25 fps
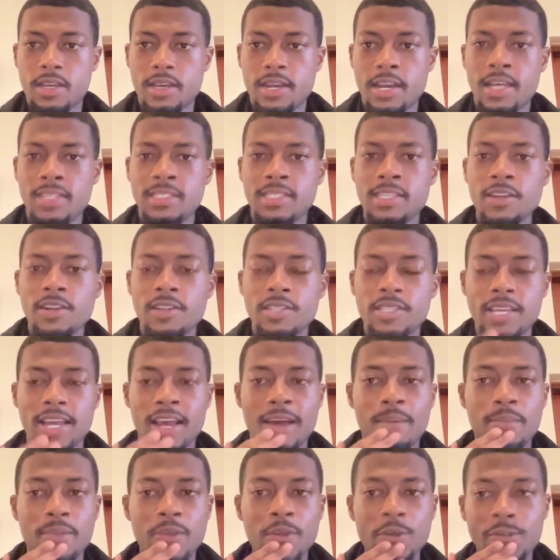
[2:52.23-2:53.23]
I tell
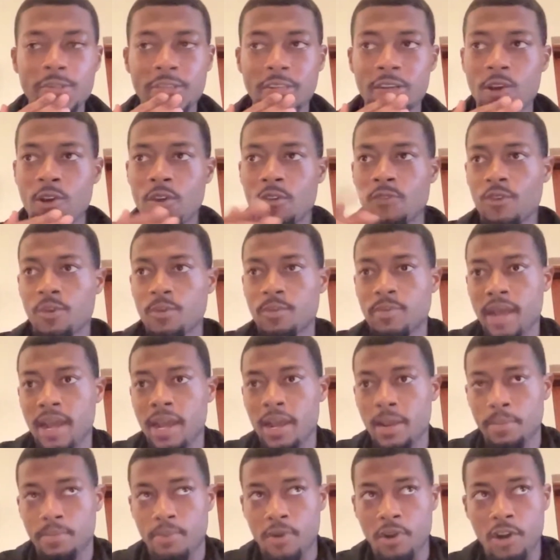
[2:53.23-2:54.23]
I'm used to going from my
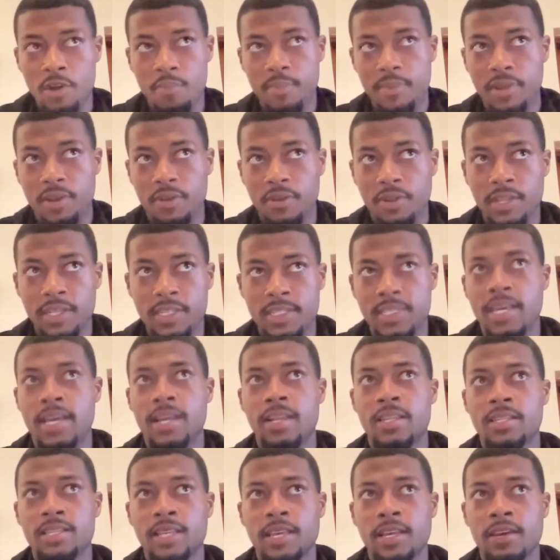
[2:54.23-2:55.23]
apartment on this
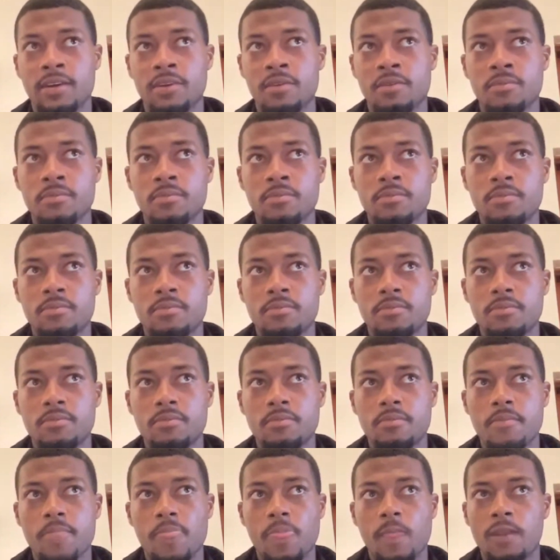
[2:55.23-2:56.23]
side of town
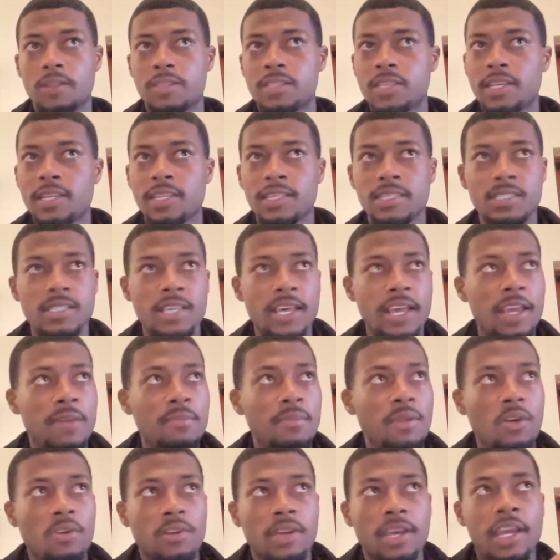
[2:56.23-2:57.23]
to the
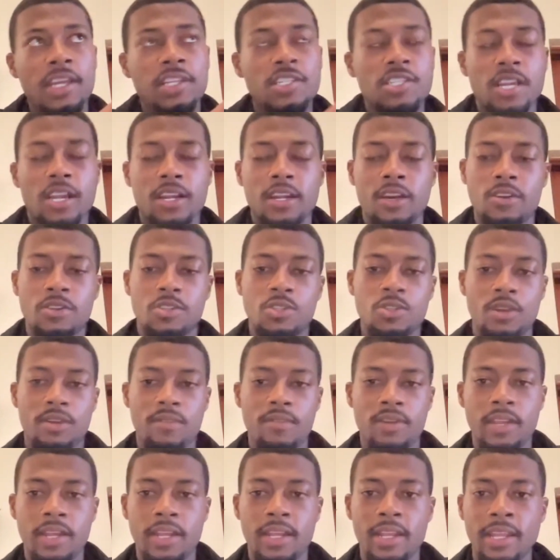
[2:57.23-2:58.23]
same location I go to
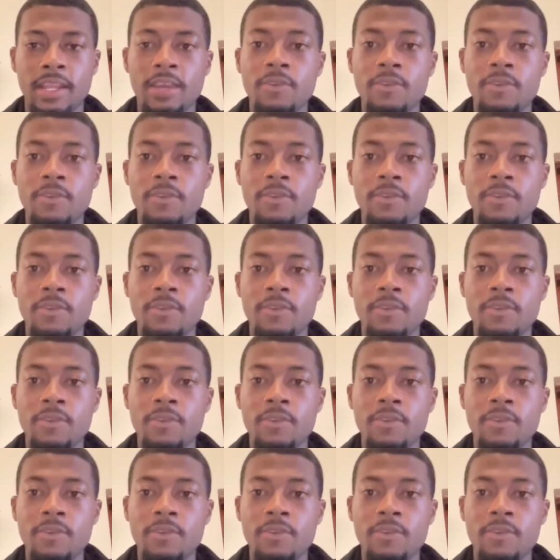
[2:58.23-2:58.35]
every day.